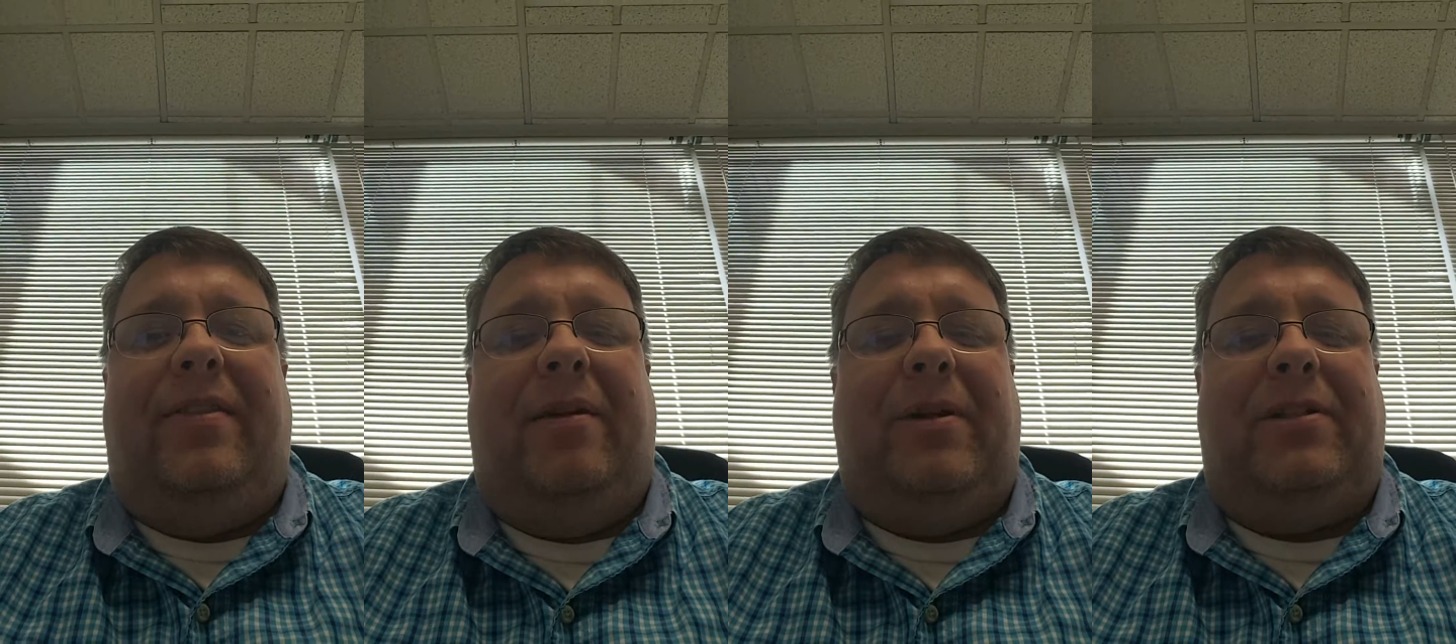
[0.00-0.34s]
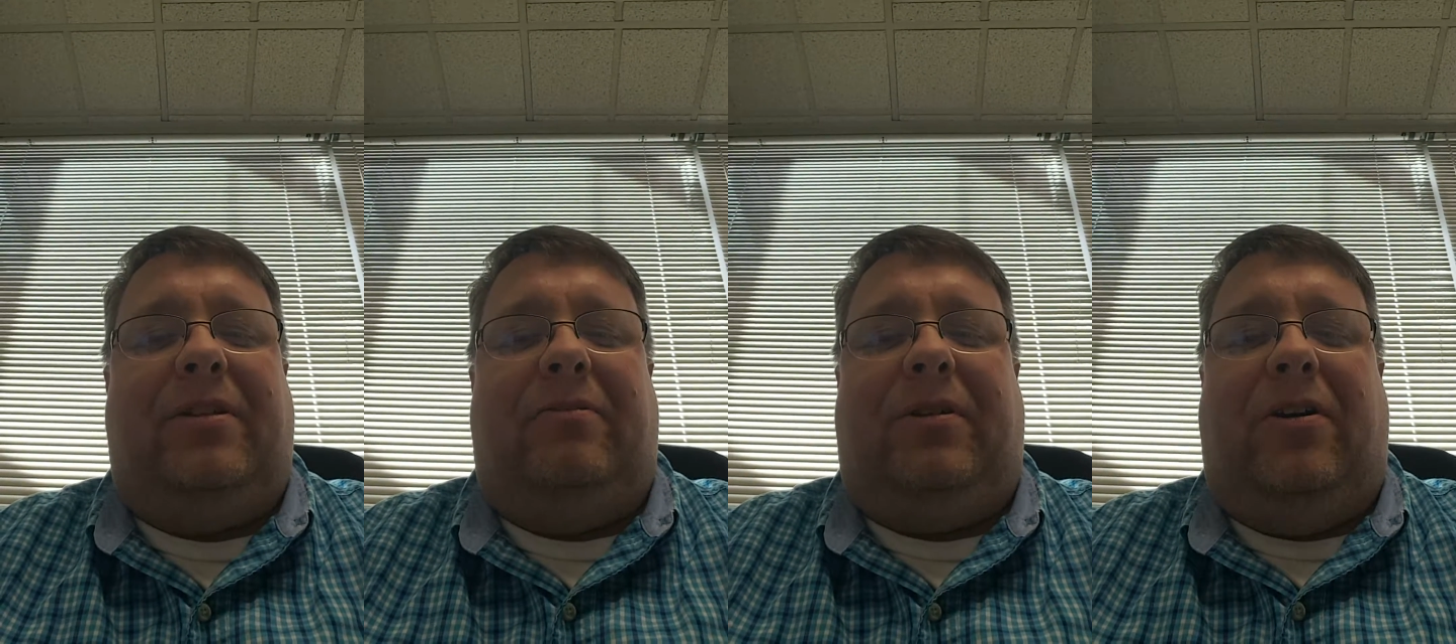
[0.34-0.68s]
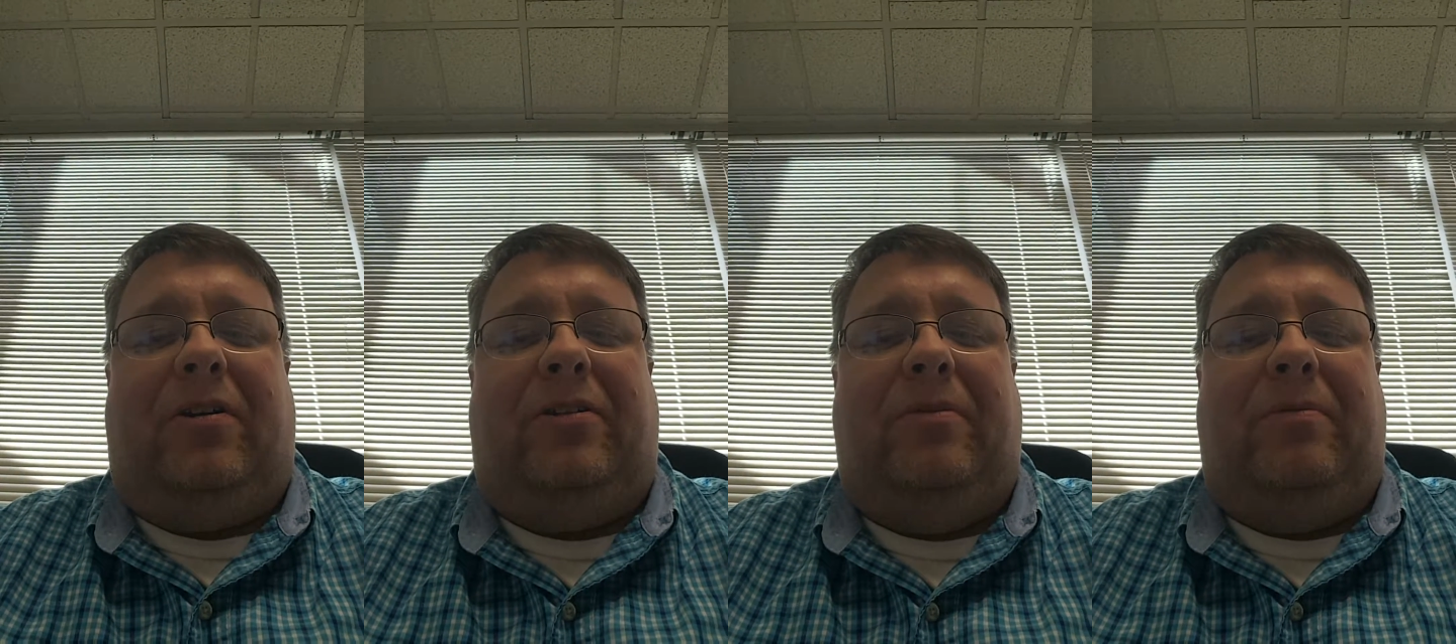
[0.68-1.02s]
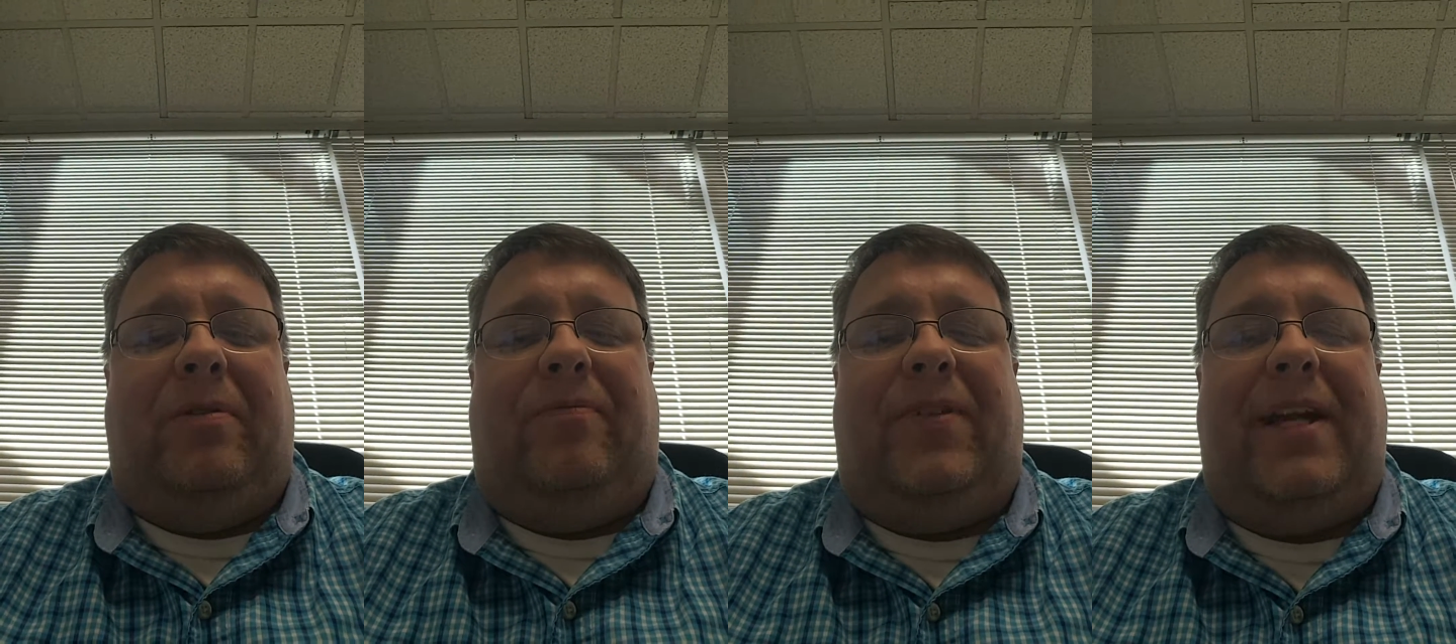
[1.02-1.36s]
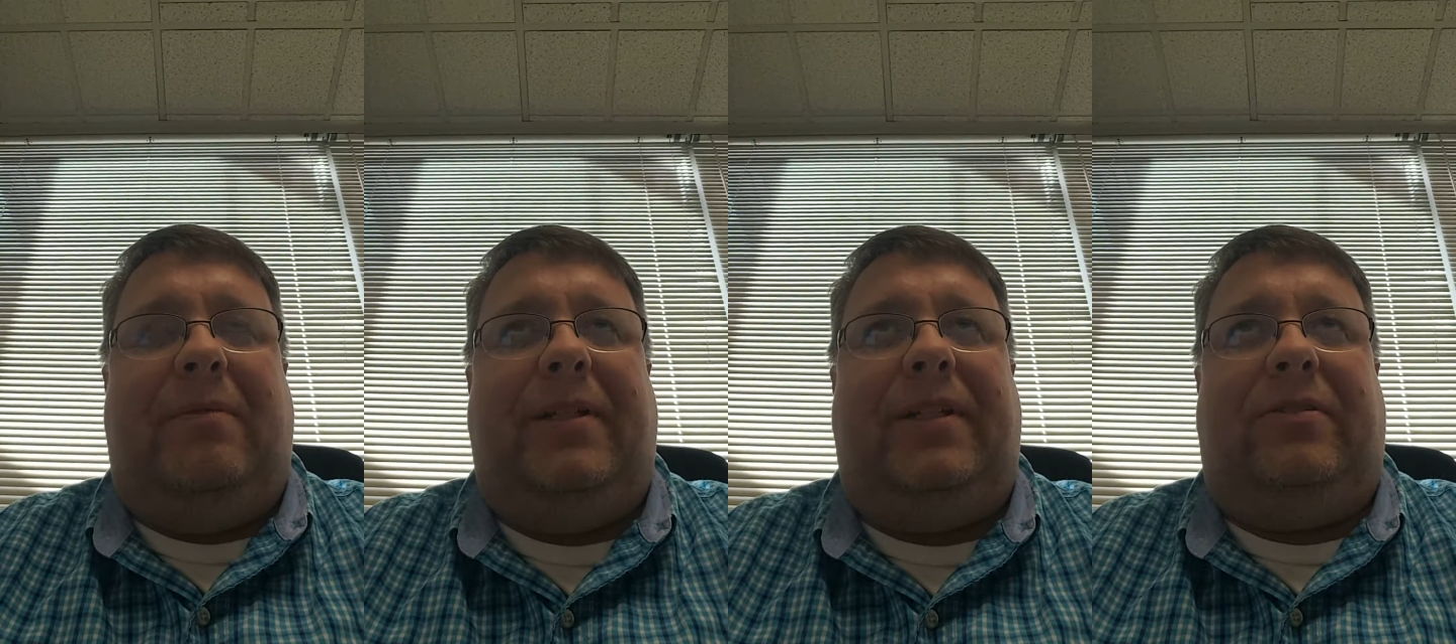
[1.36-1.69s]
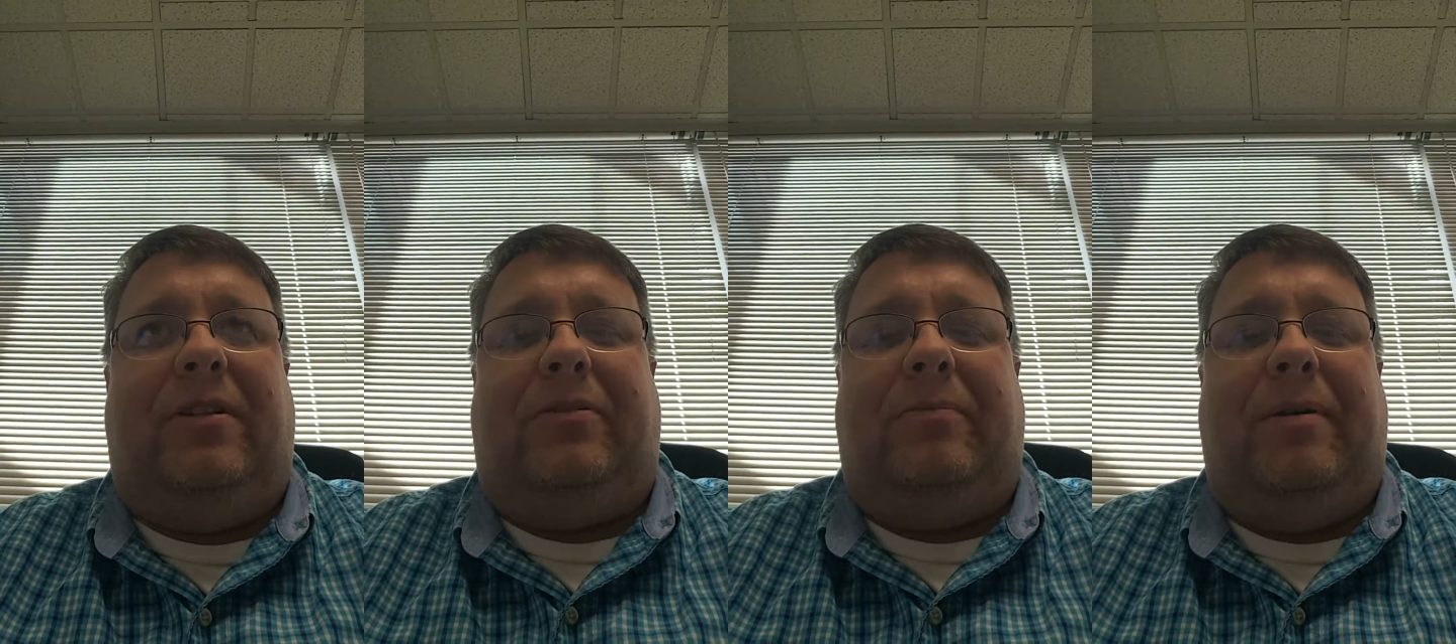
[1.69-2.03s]
That means don't talk to it with family, don't
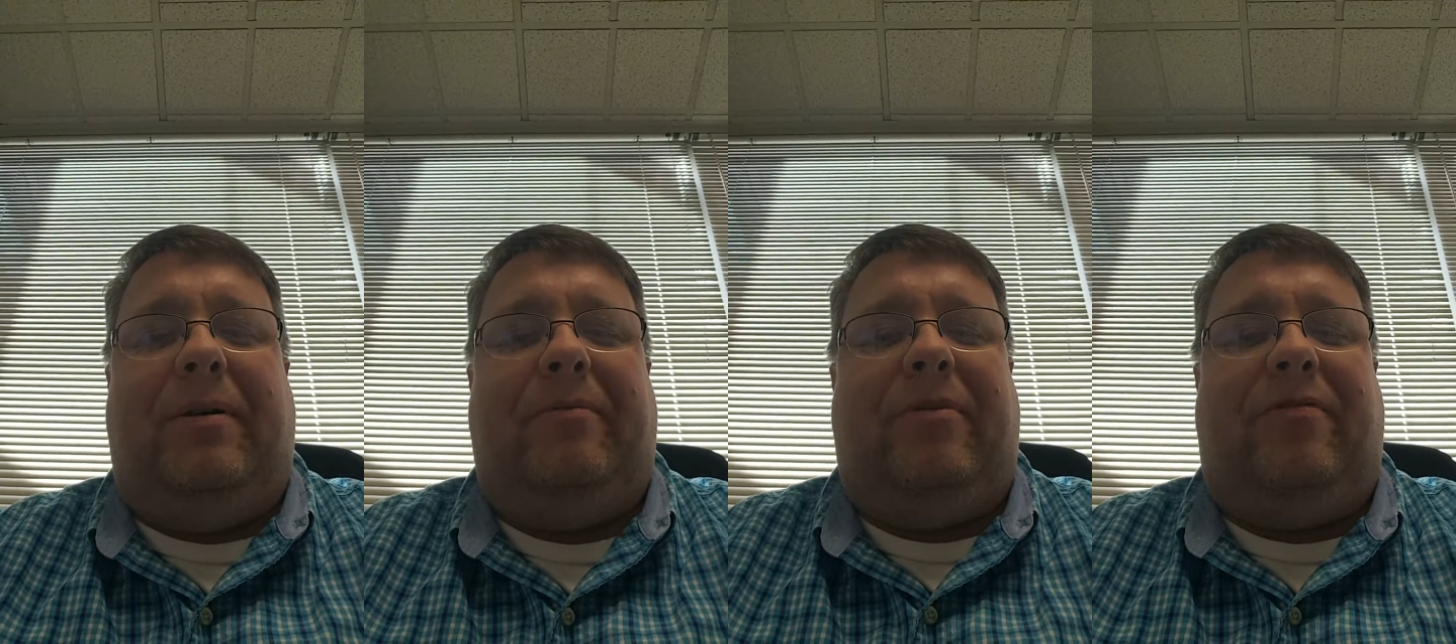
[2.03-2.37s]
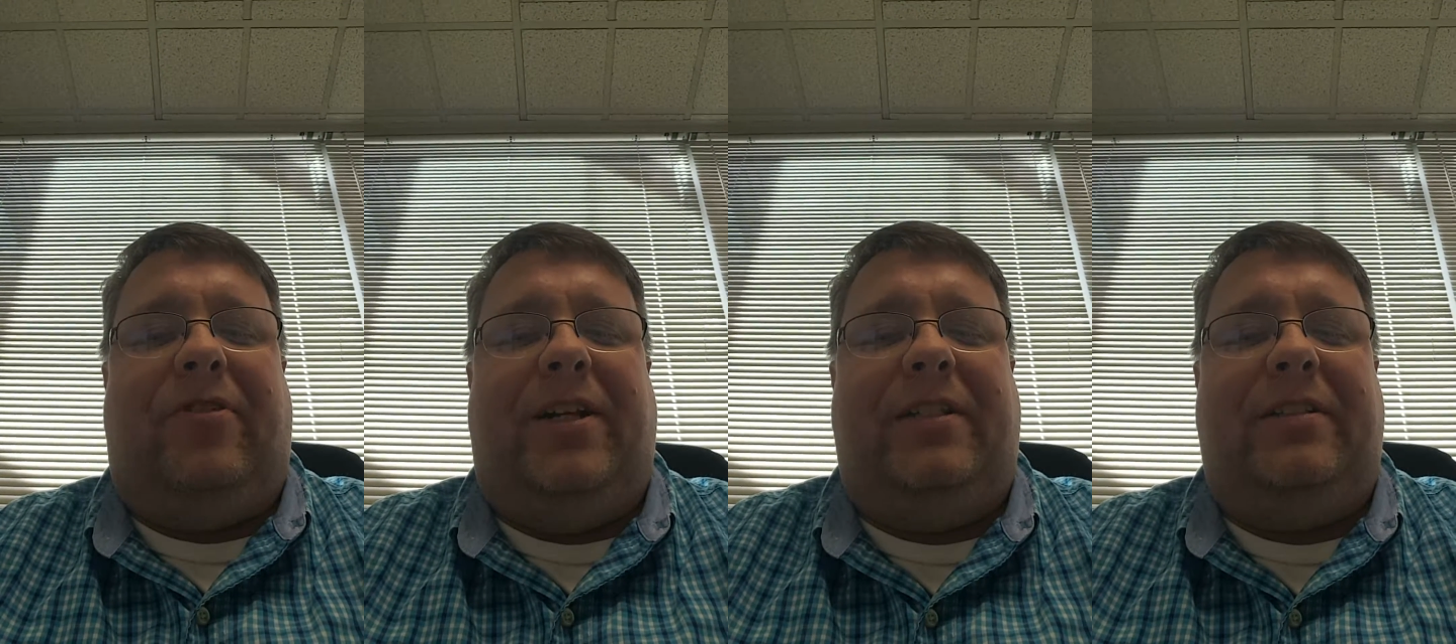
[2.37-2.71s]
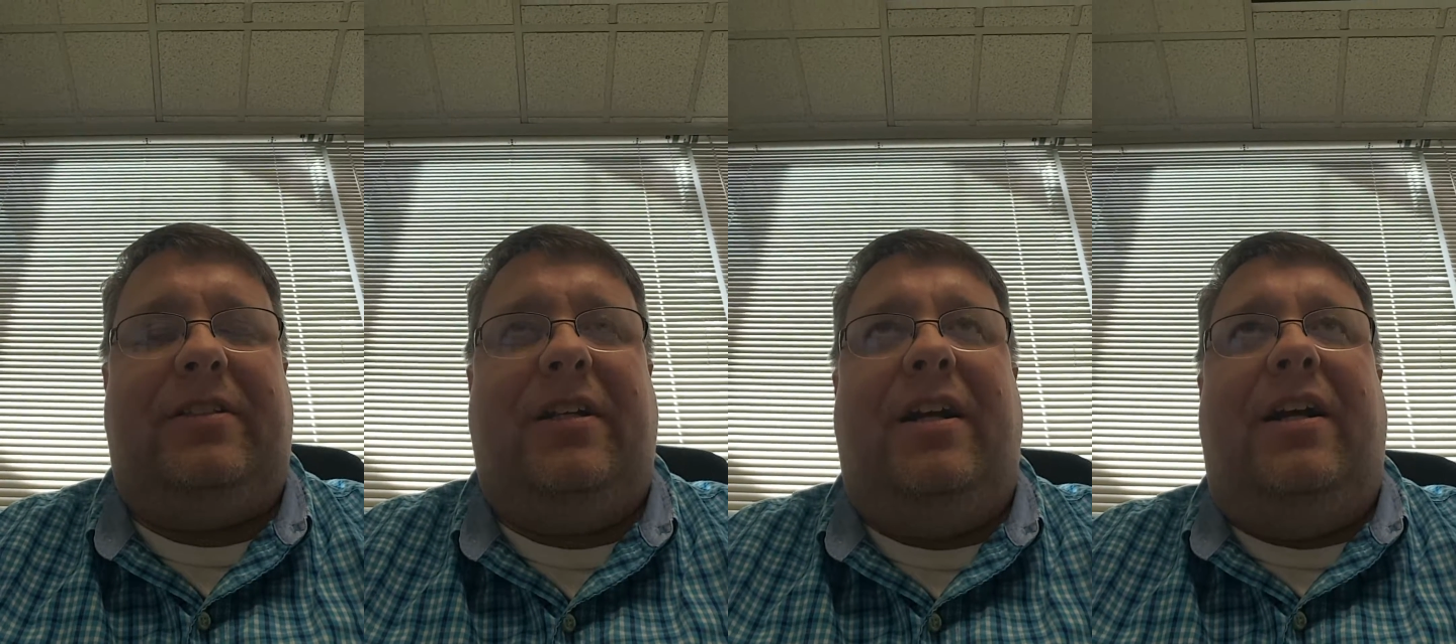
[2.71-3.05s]
talk about it with friends,